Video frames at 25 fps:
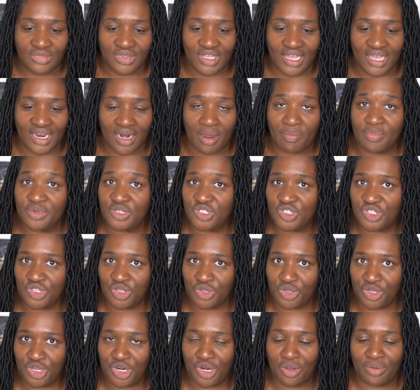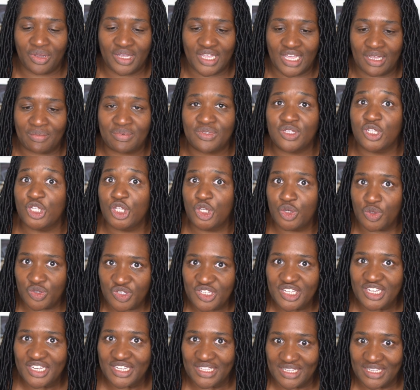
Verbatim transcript: And up until, you know, he keeps losing